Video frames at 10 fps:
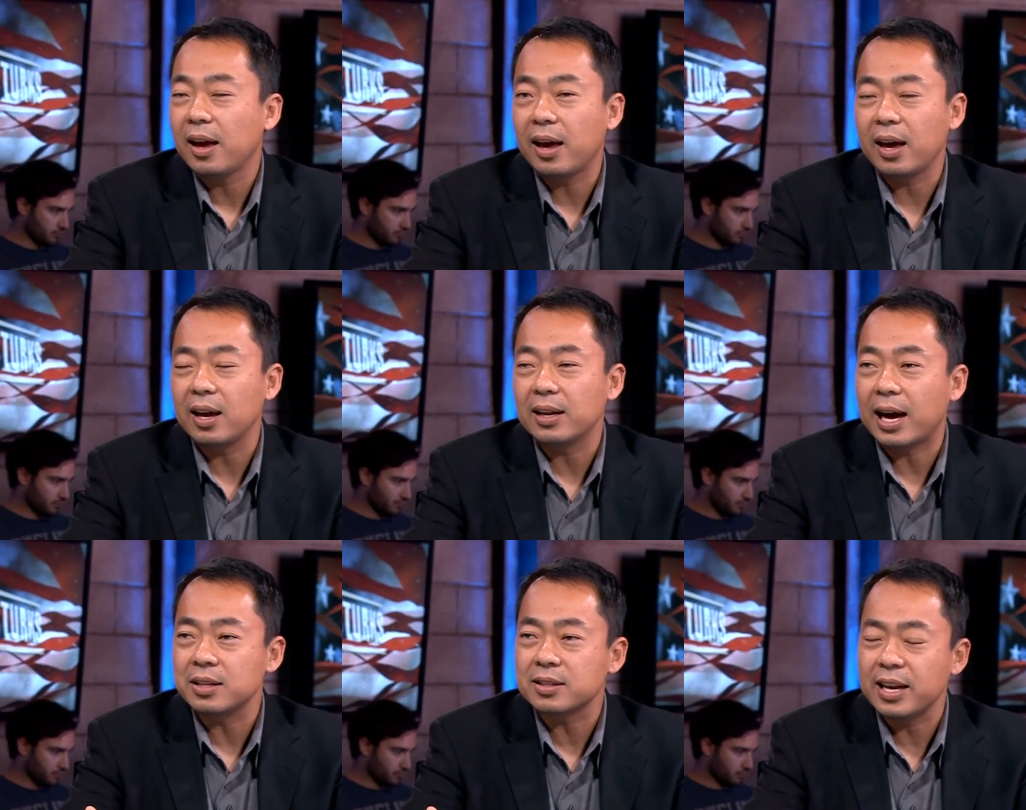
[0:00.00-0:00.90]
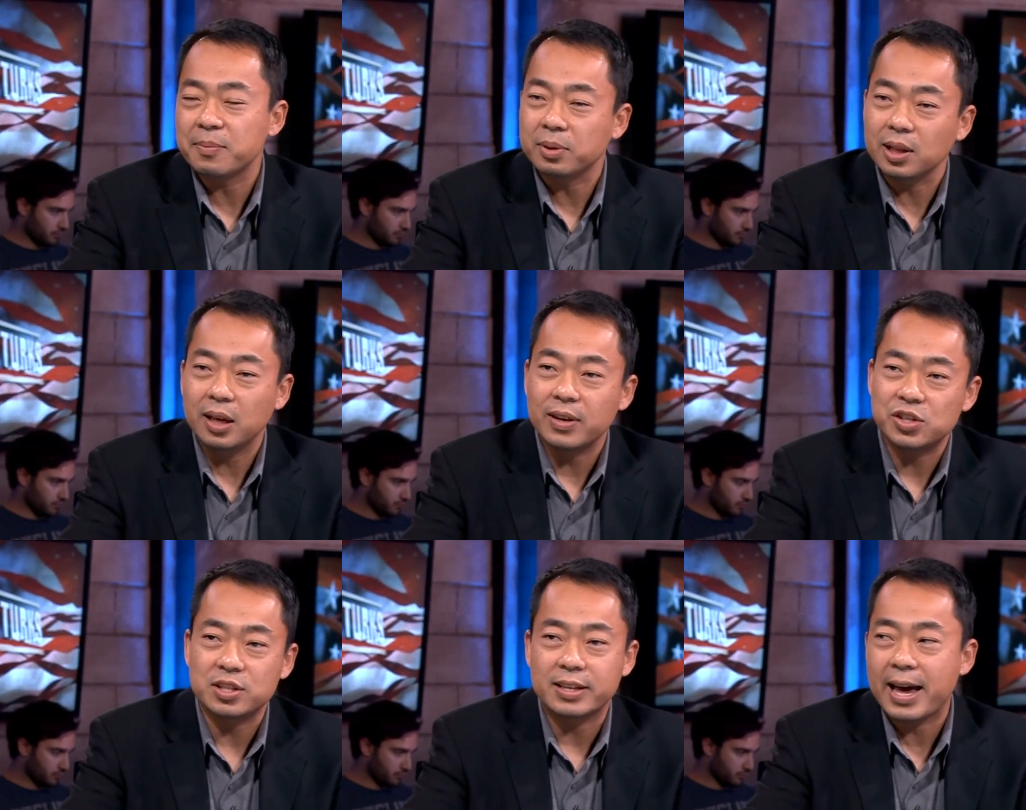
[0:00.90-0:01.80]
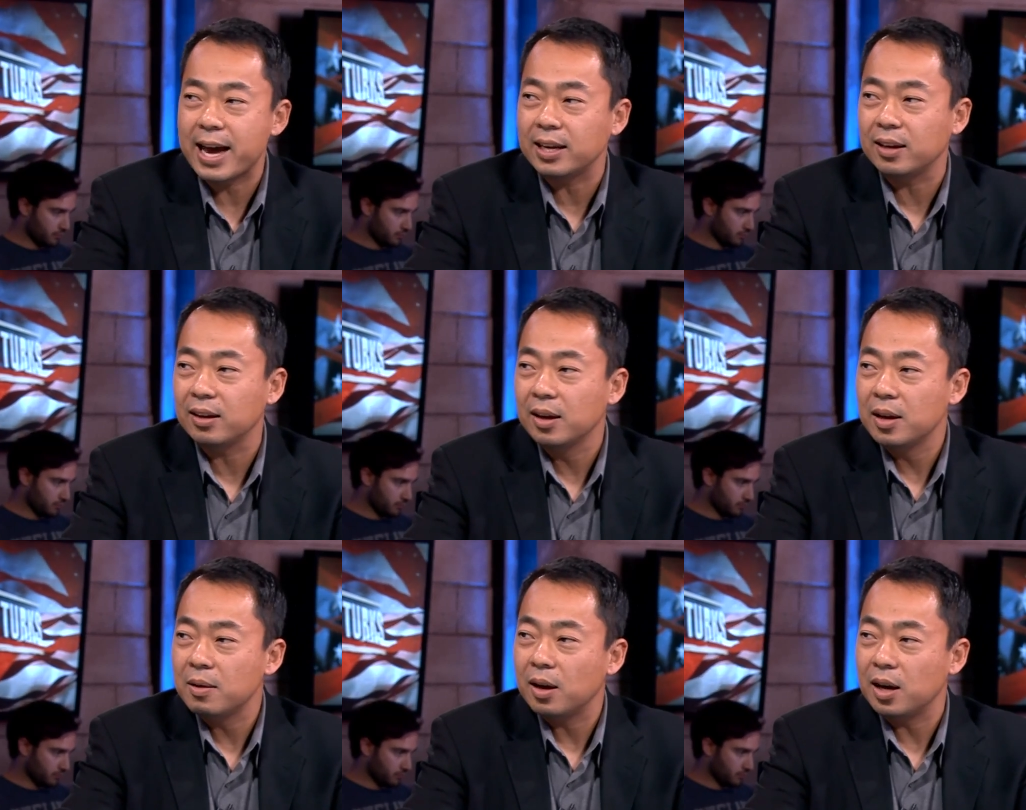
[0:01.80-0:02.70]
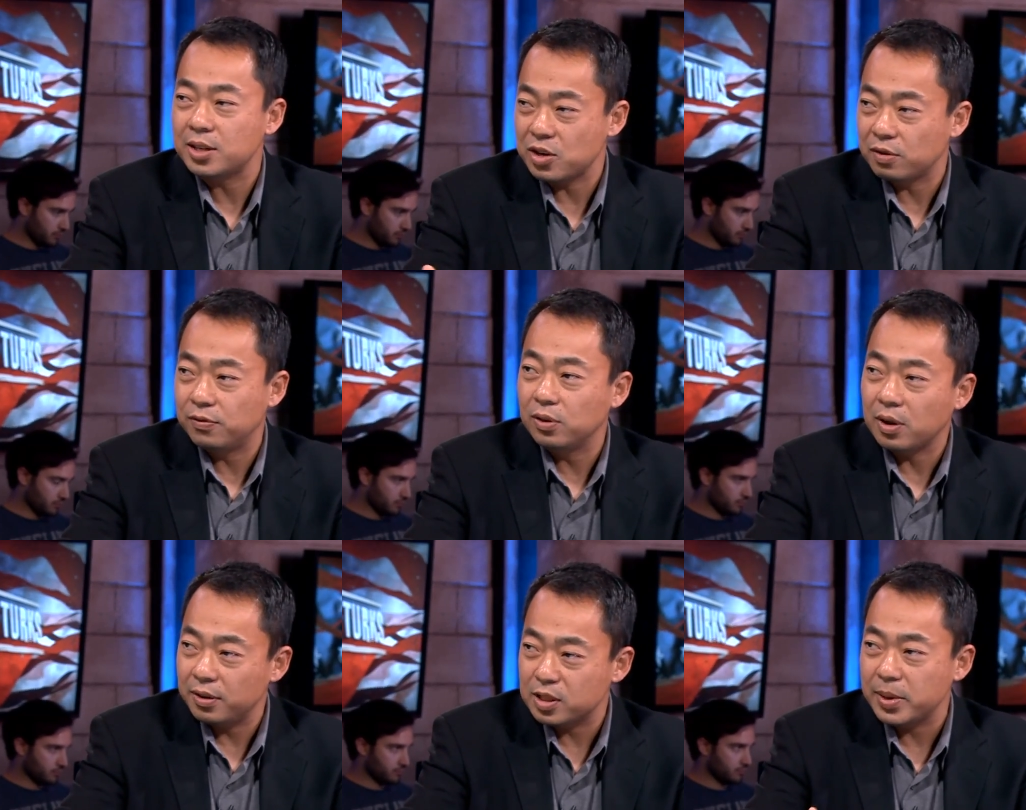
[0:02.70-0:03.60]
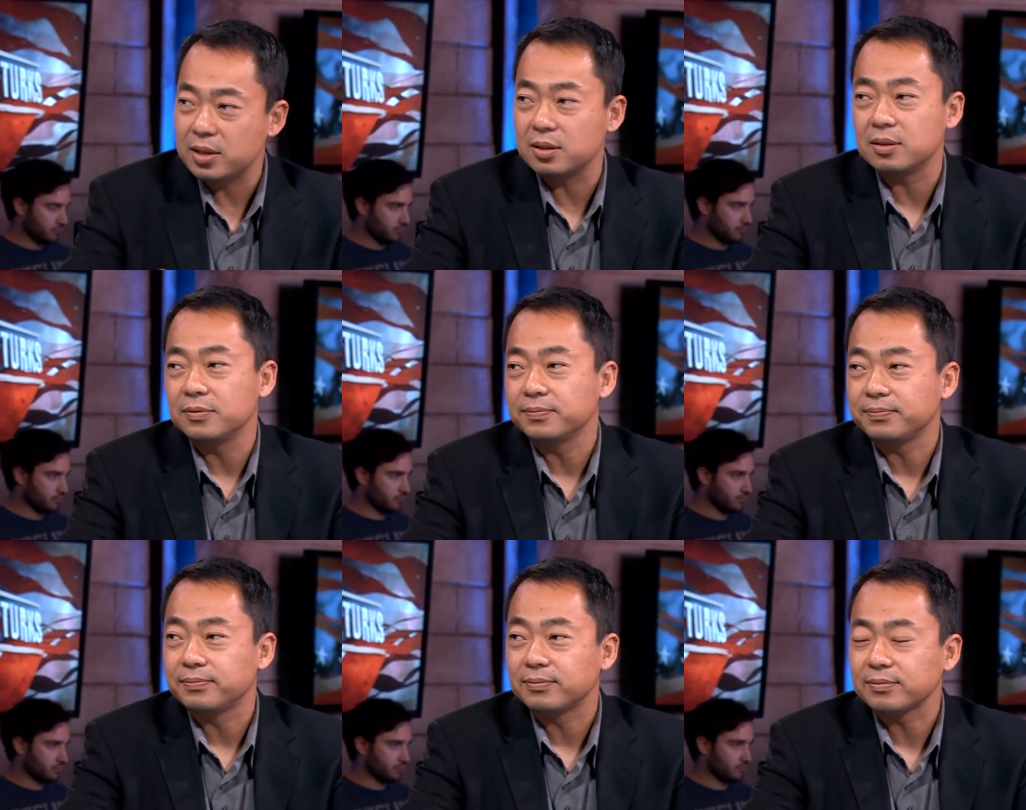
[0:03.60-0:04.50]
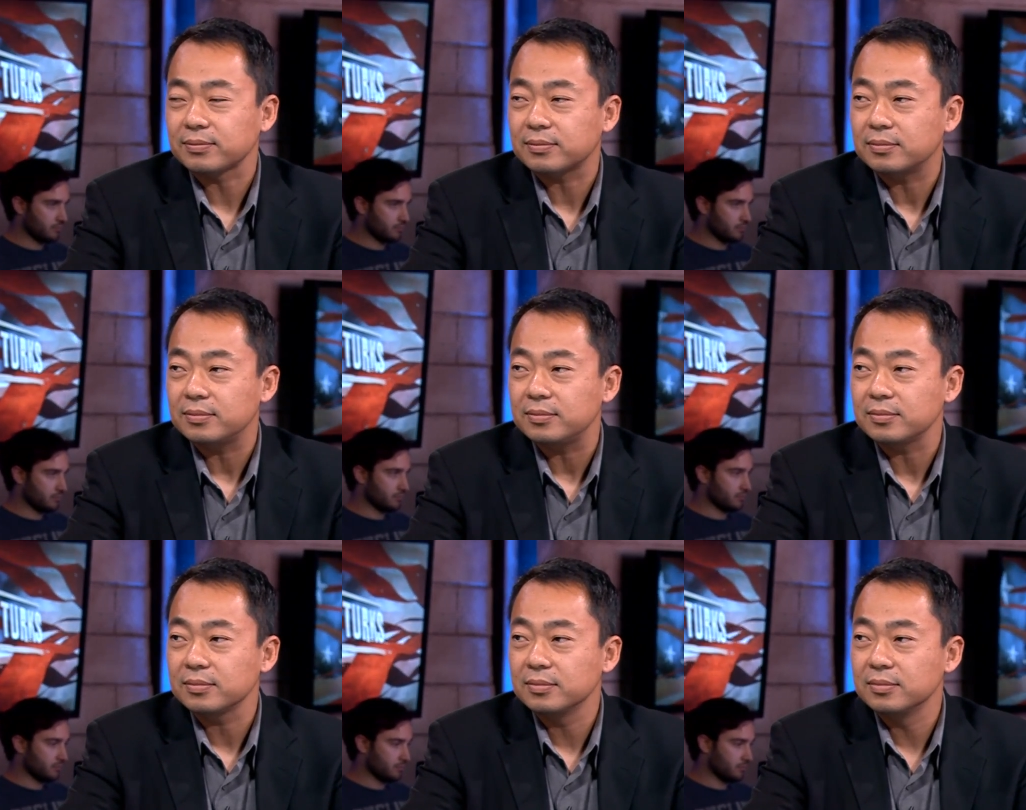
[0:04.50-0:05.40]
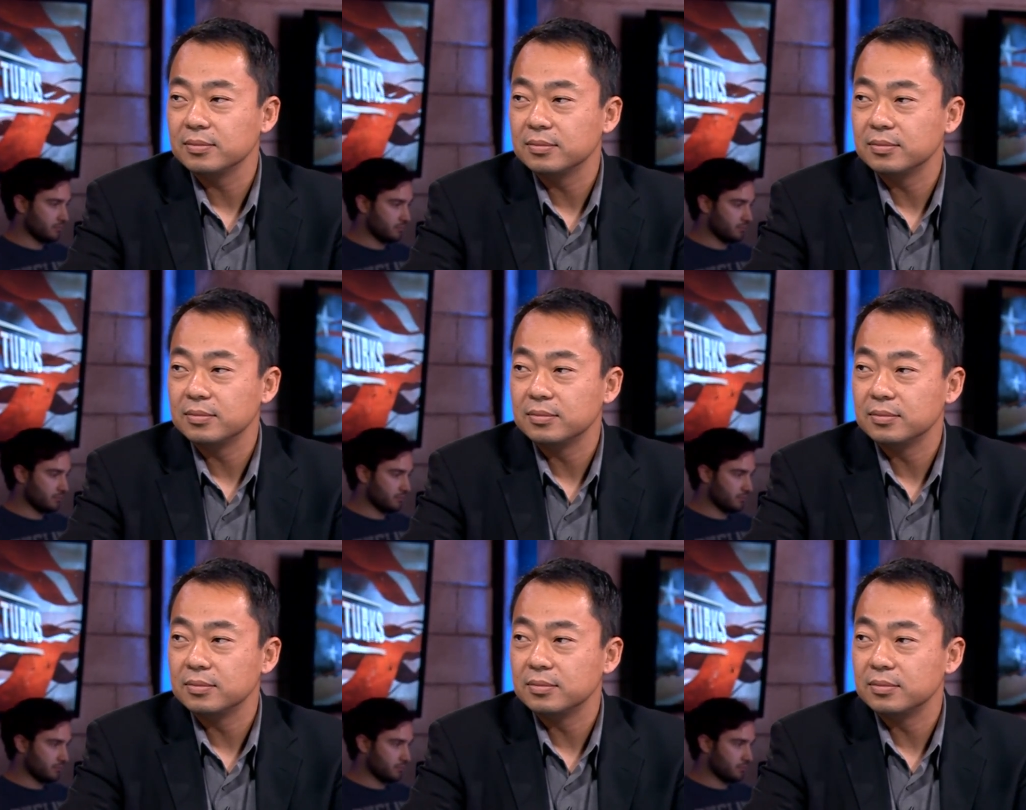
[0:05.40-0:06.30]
Speaker 1: And I just can't believe that she's attacking on Sandra Fluke on these bases. You know, it's fun. You're, you're giving Megyn Kelly